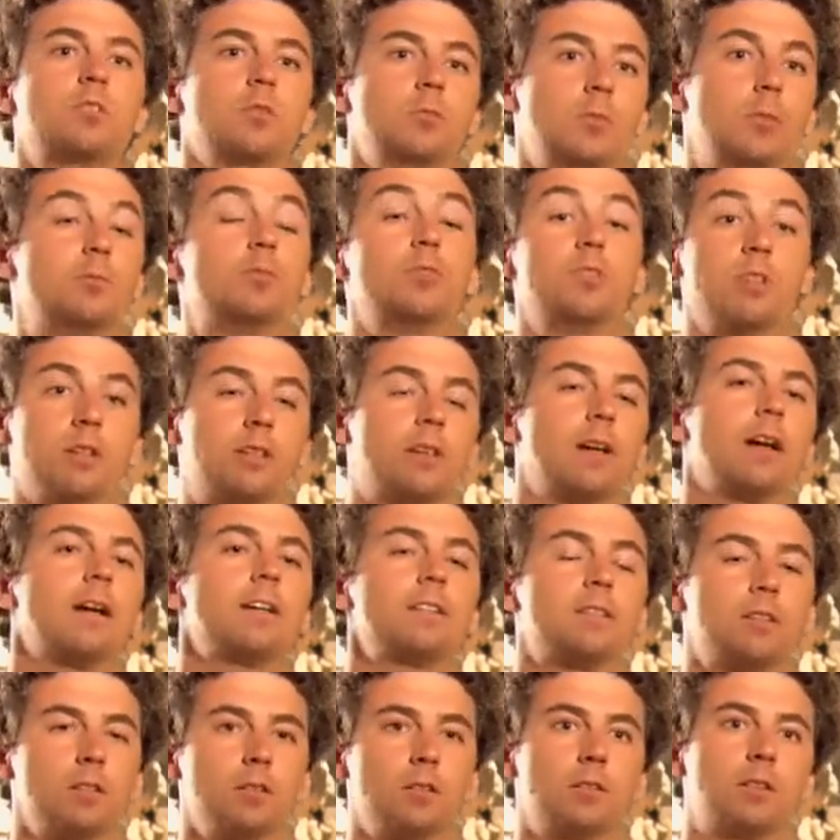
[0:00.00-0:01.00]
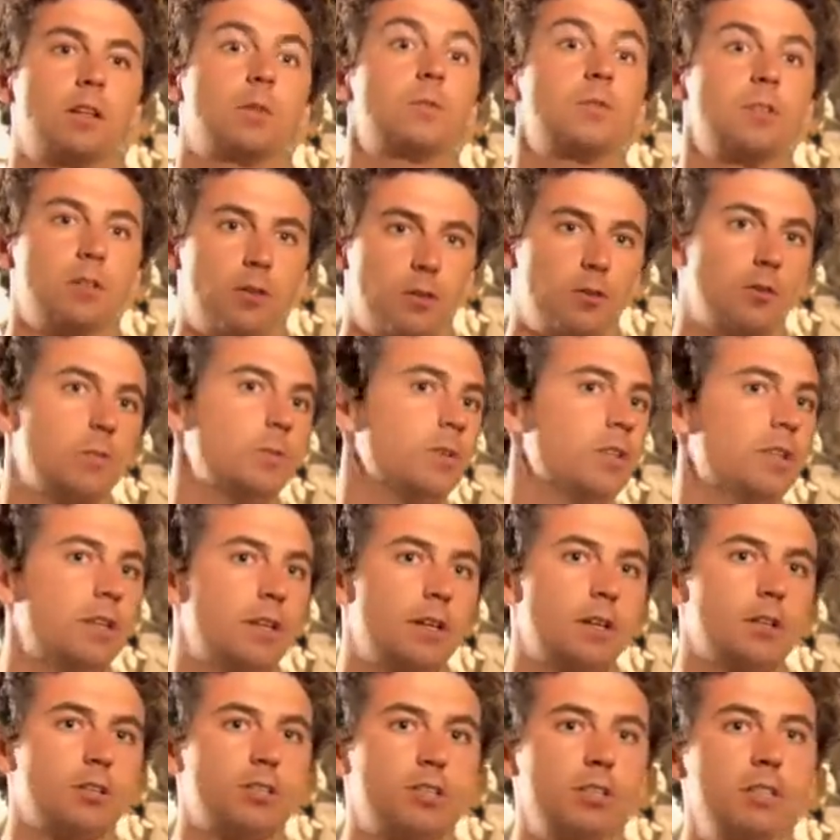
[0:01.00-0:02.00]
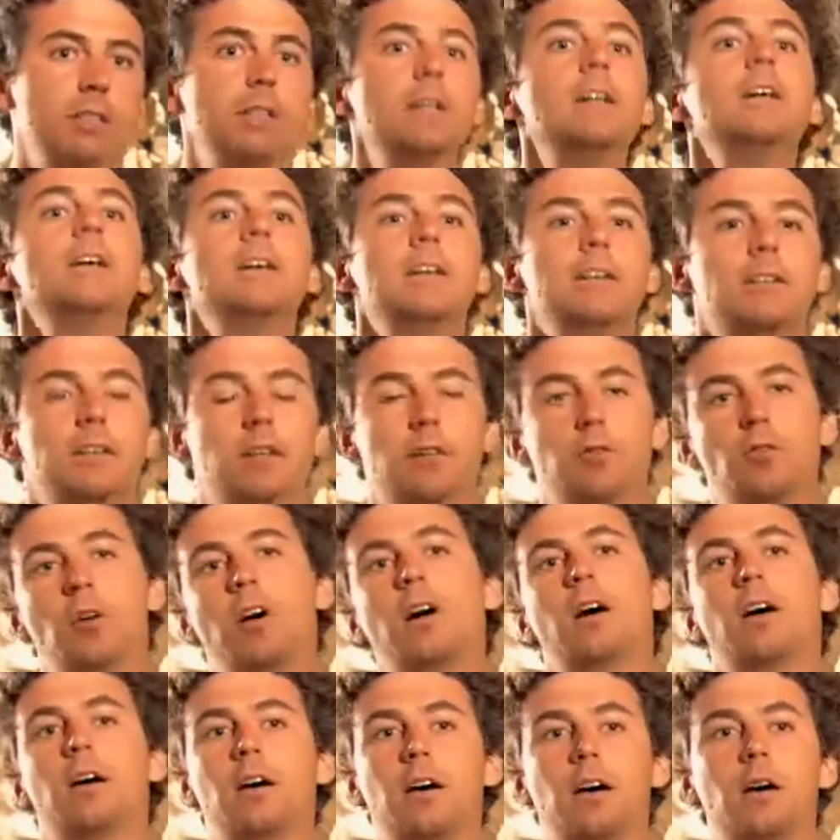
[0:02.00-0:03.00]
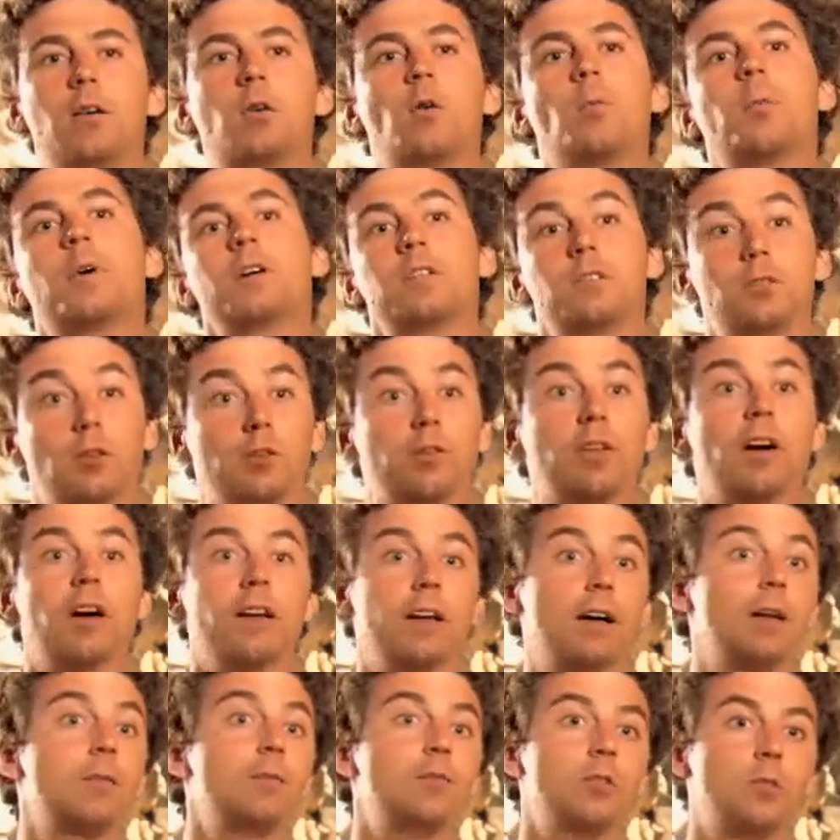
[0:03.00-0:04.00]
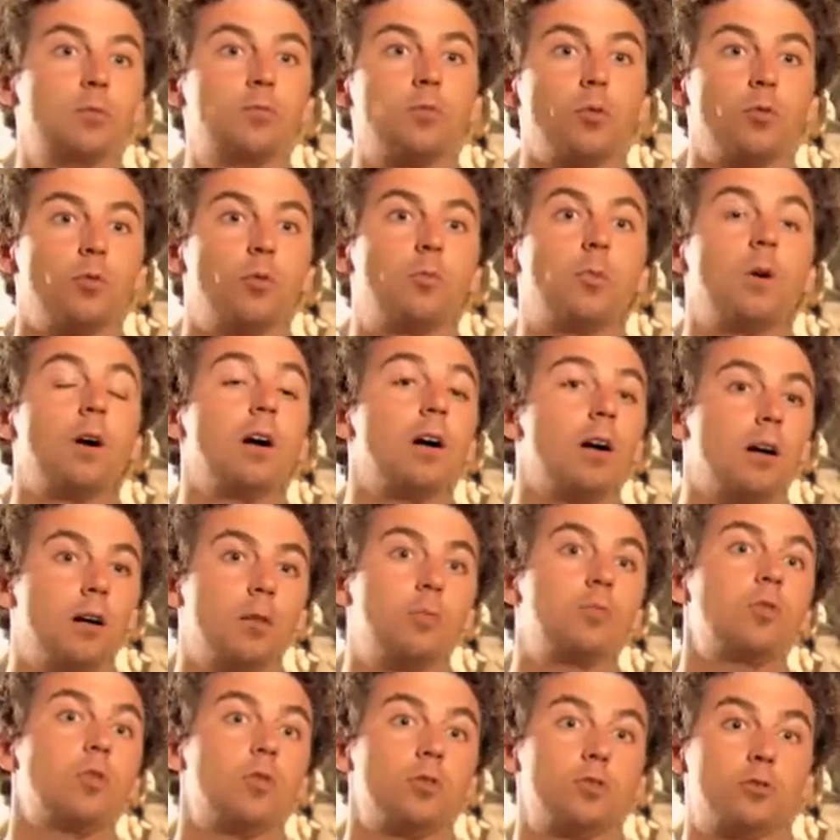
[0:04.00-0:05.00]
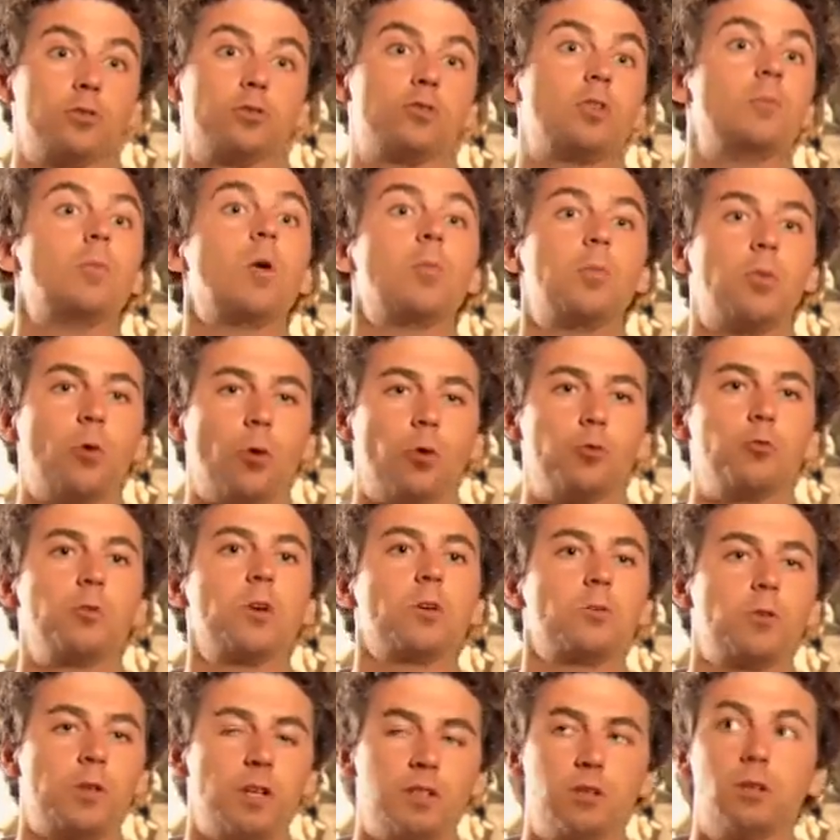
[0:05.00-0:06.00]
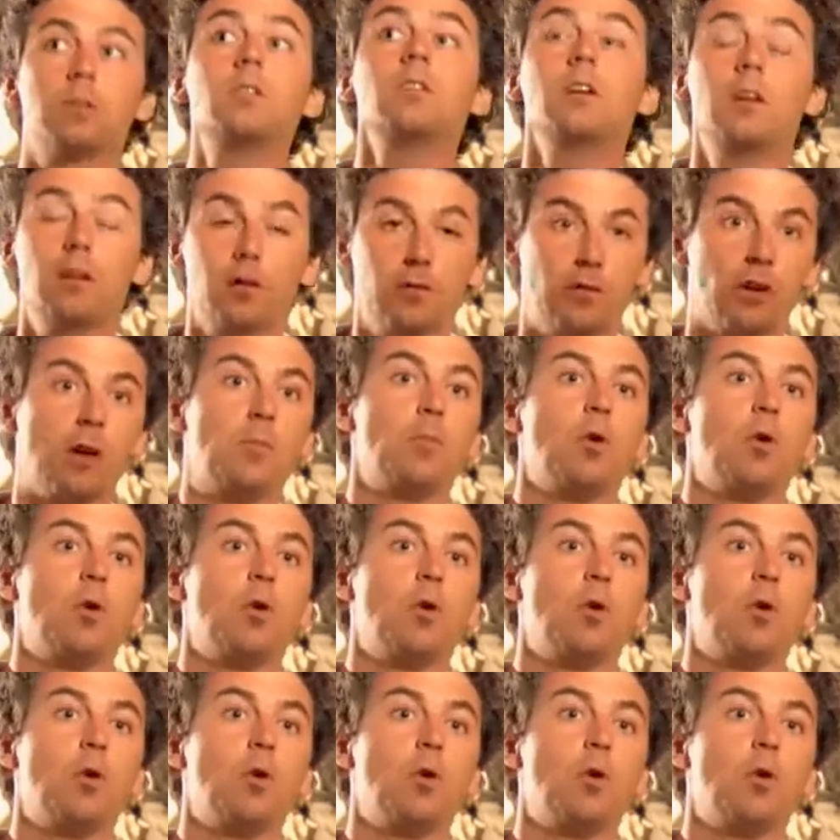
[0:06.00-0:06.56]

varies greatly. That's why a variable speed compressor seemed like a good option to save on energy.